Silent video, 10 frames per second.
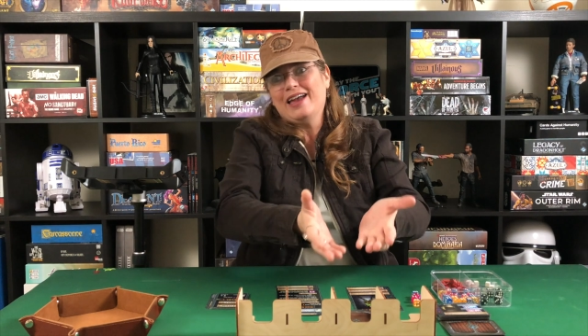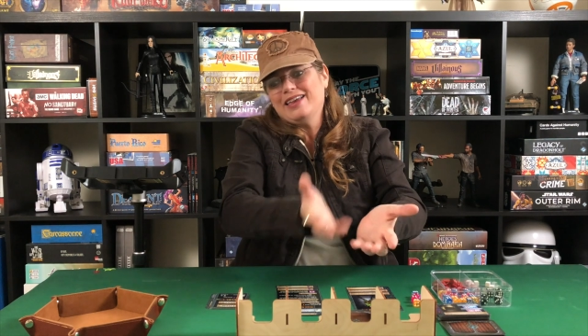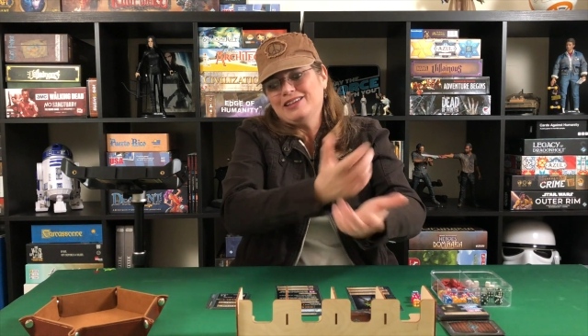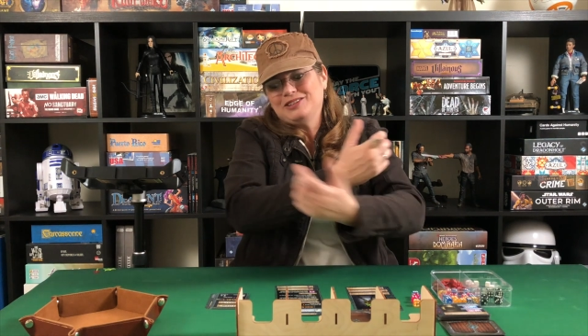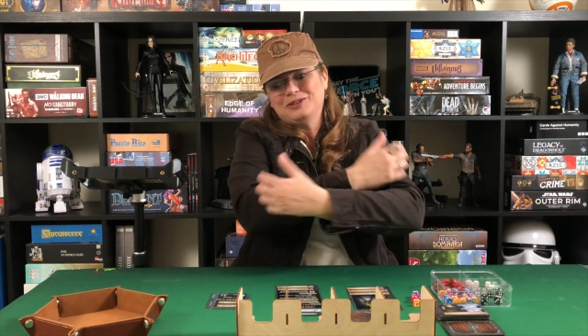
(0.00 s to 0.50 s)

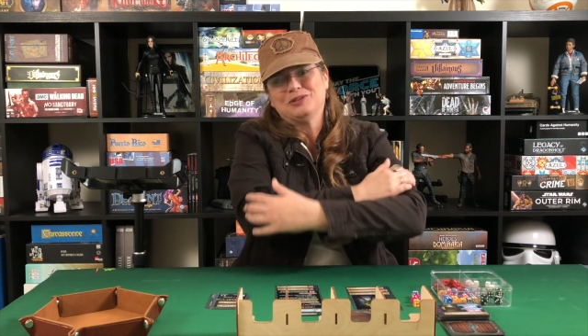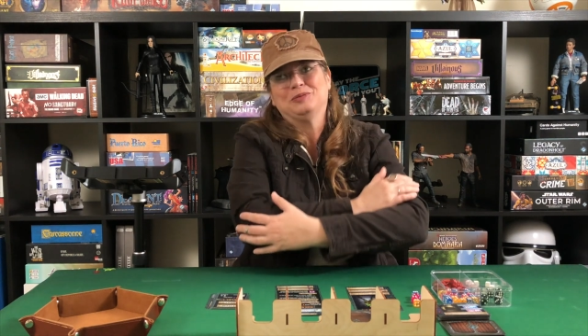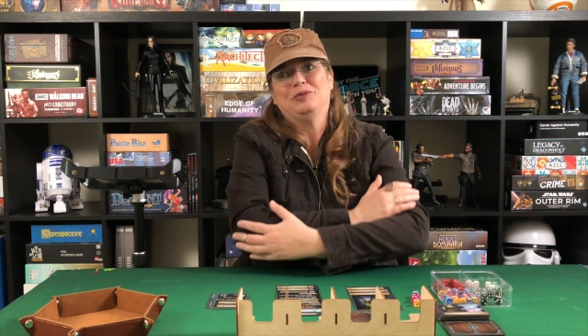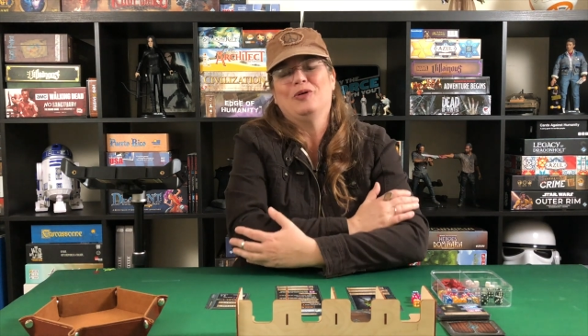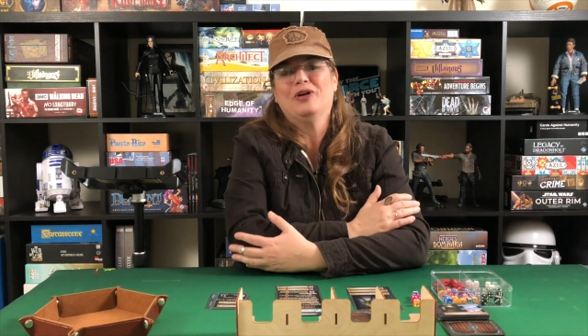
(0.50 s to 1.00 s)
get to
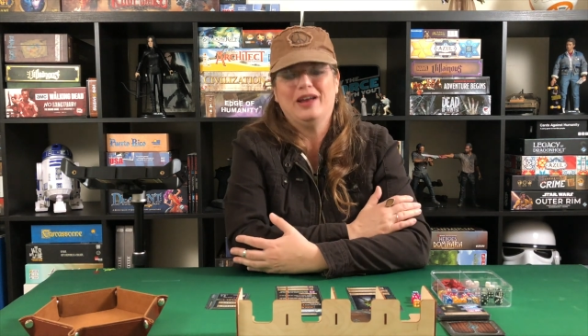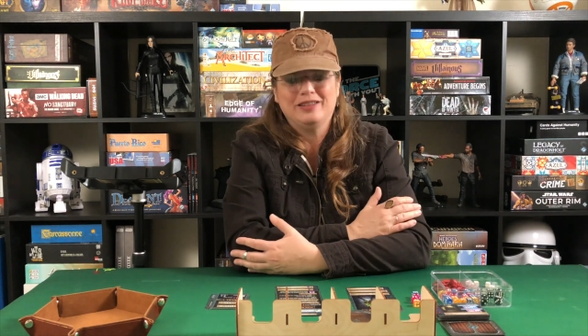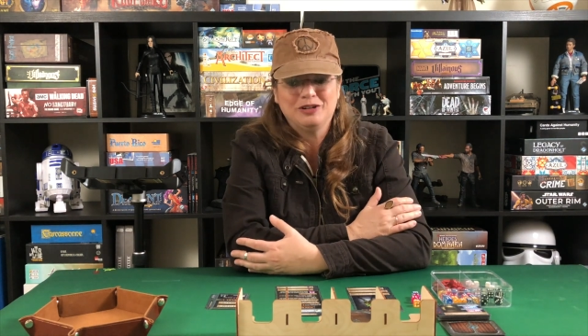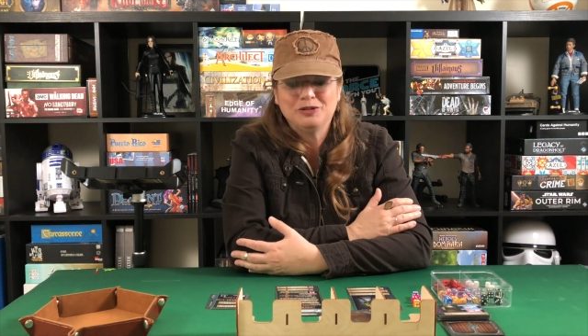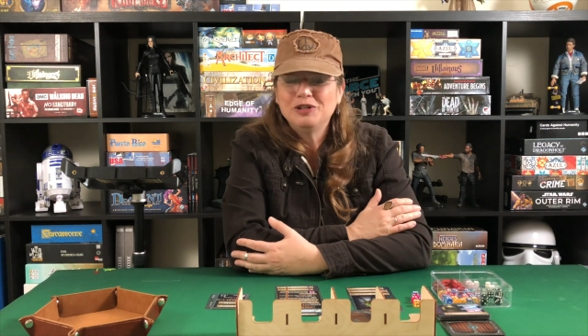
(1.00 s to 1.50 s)
explore
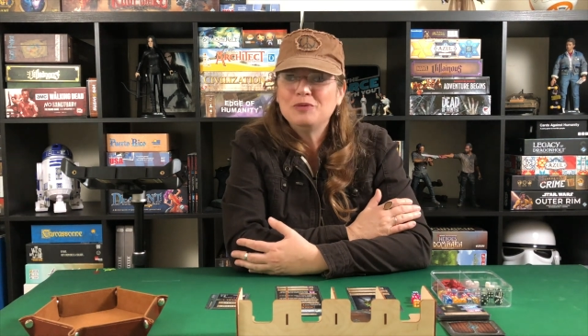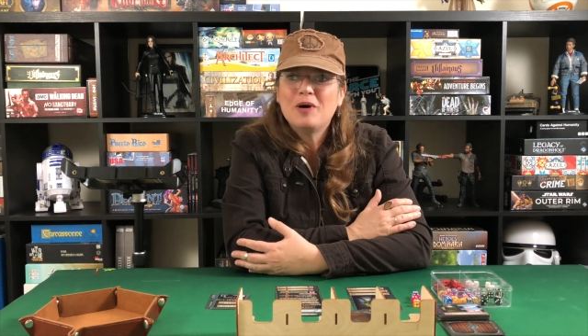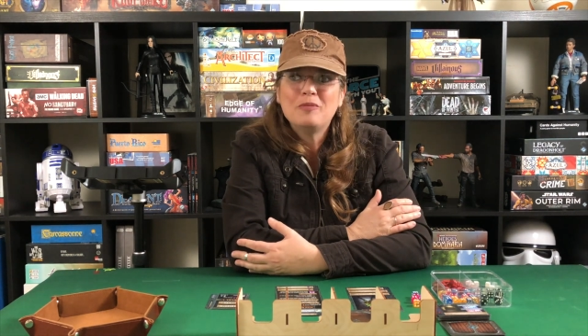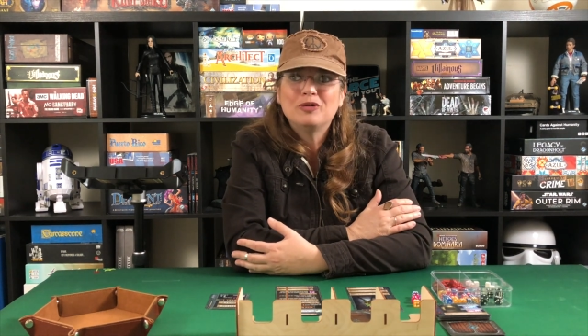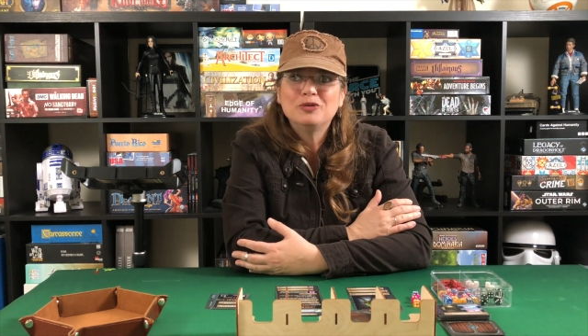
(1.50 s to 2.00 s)
and there's only
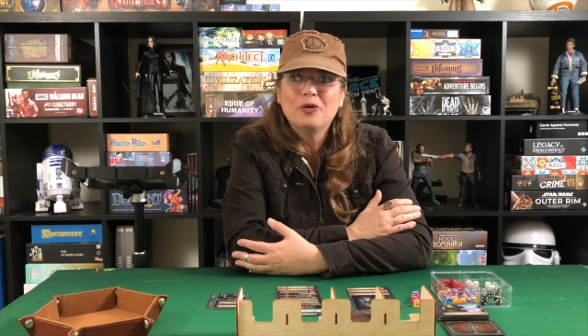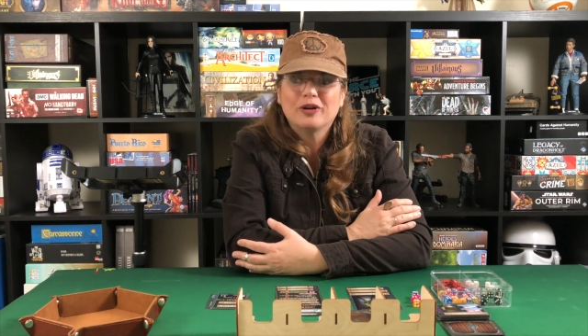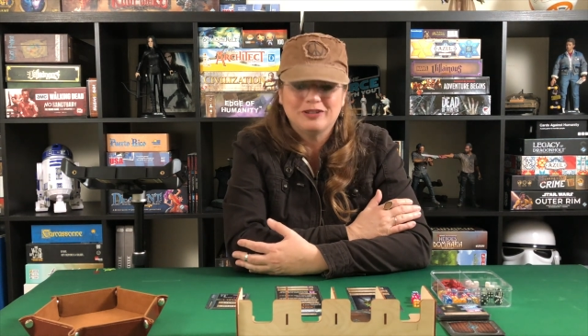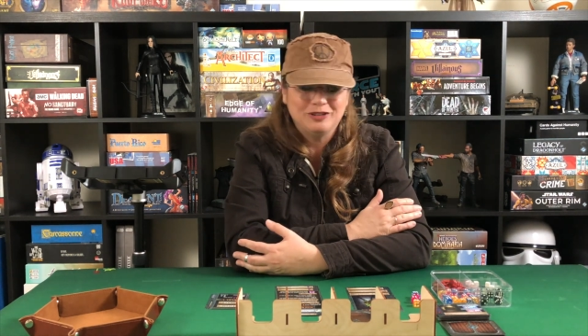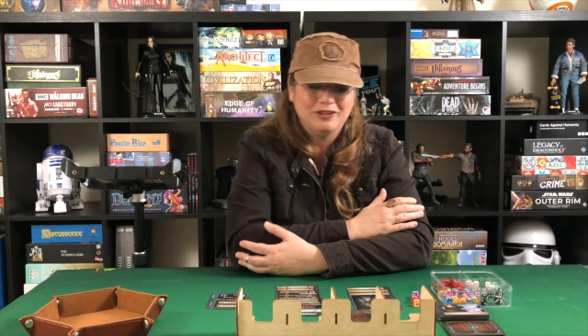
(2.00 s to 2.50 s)
1 more
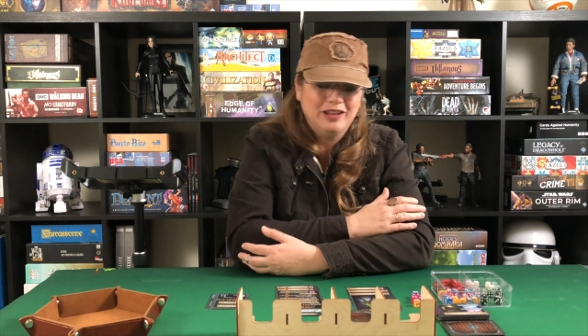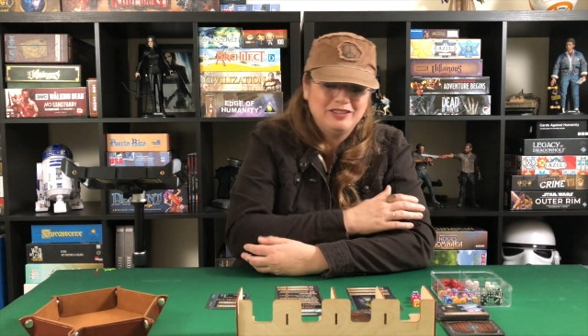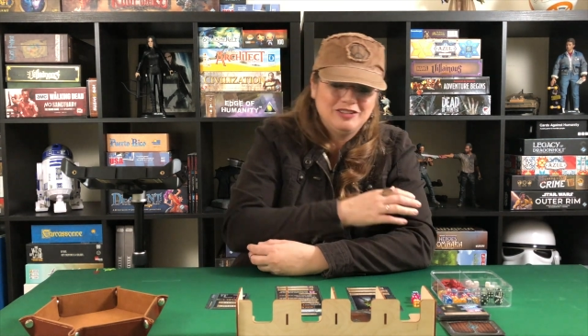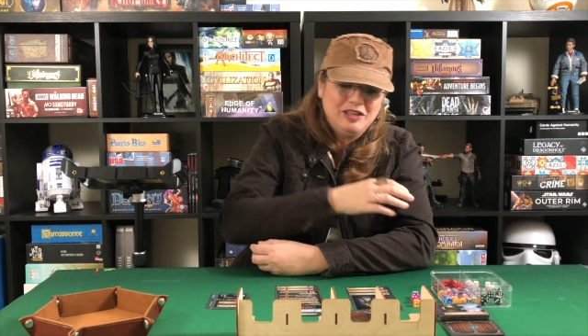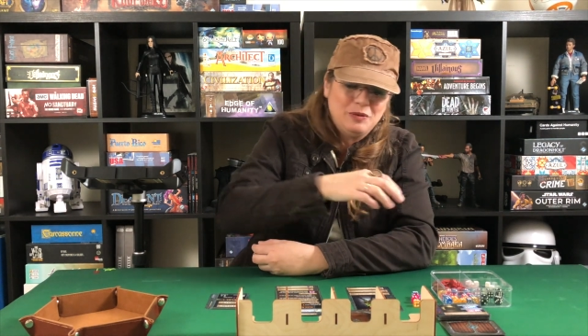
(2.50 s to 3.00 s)
door. So
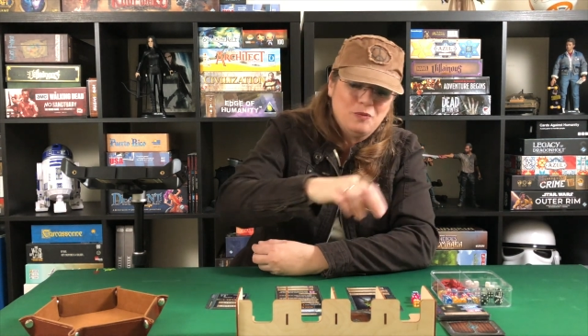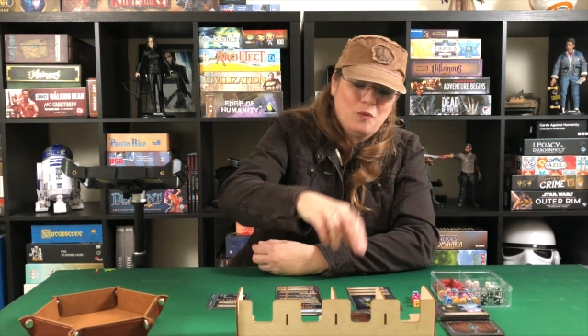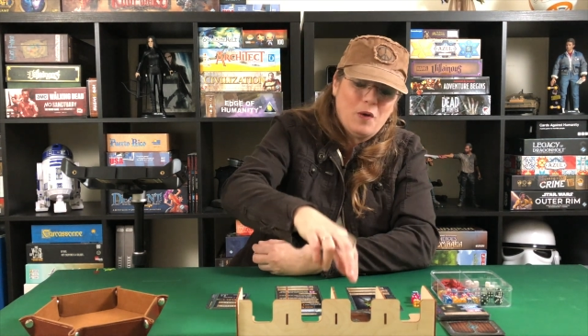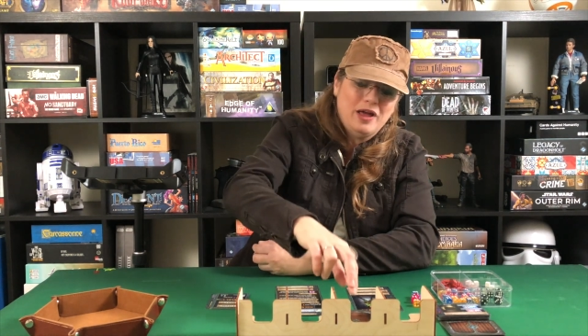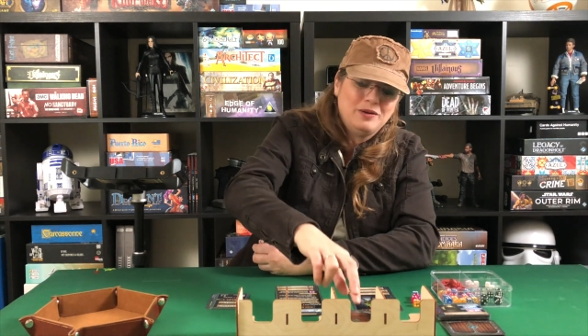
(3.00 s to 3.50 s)
let's see
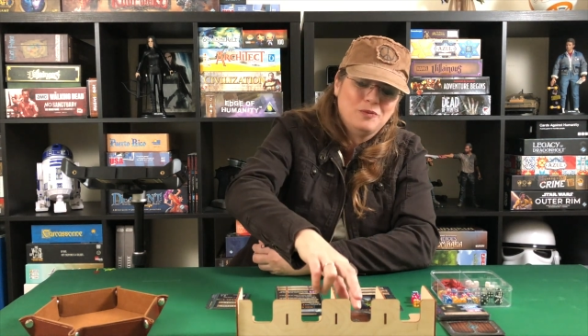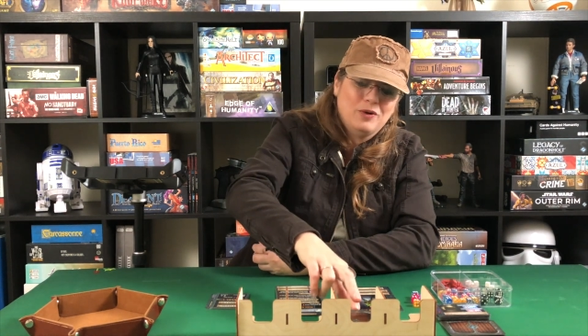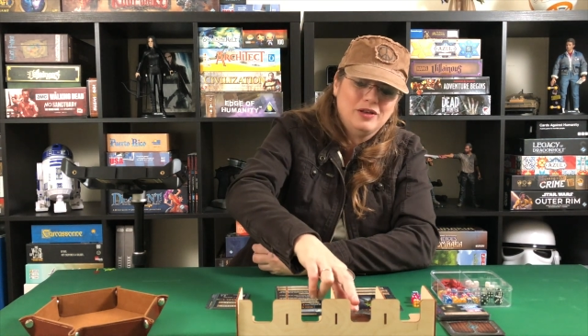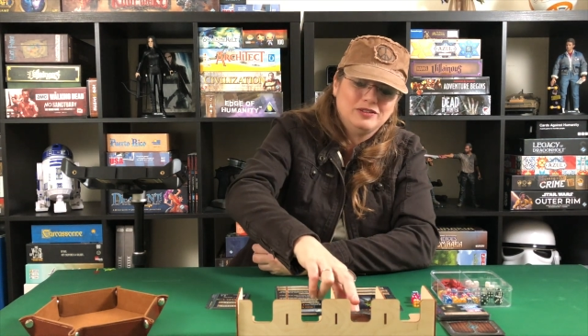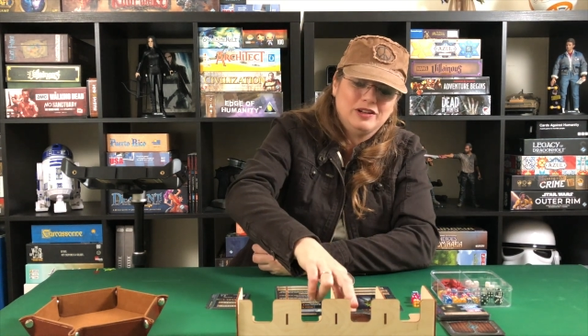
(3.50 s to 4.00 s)
what
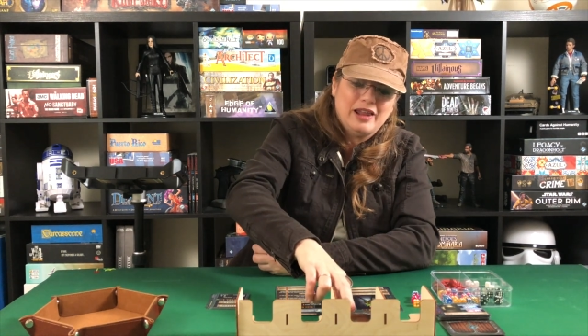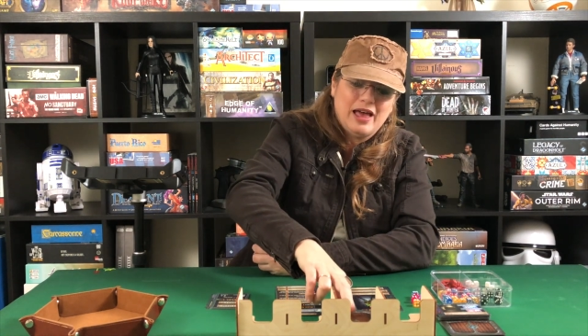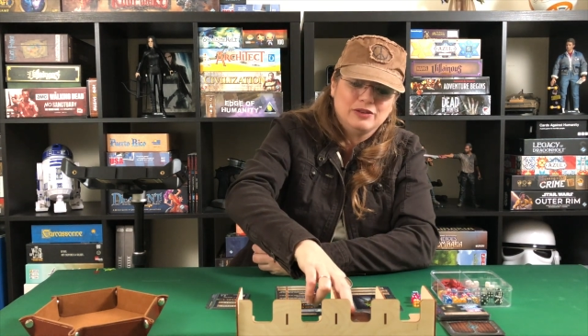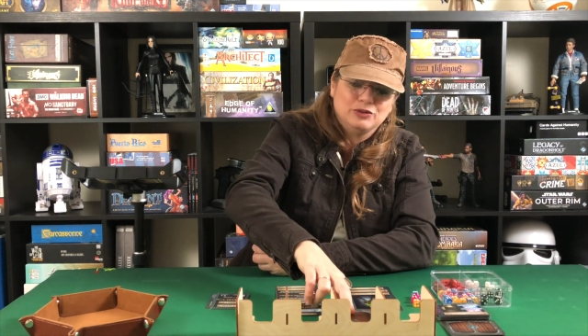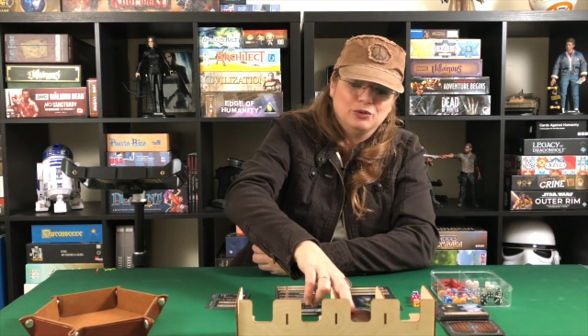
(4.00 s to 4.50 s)
was the
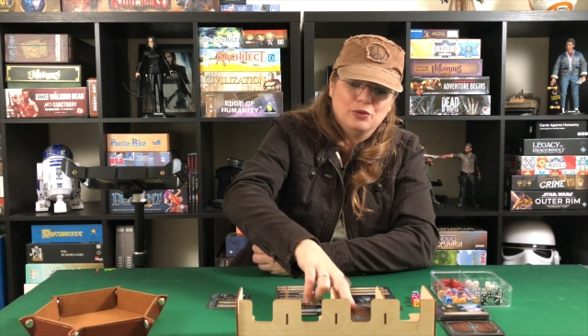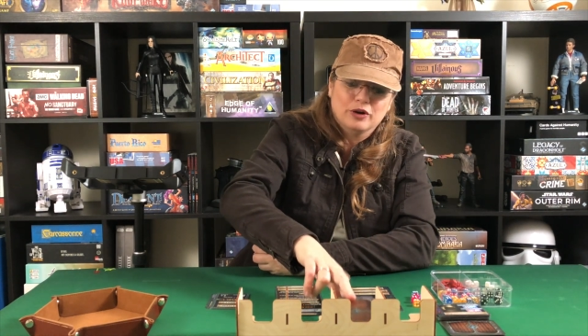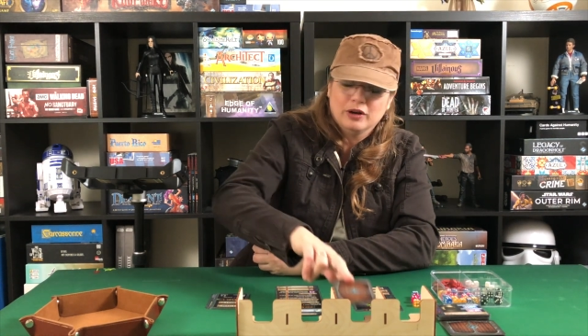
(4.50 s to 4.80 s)
last door.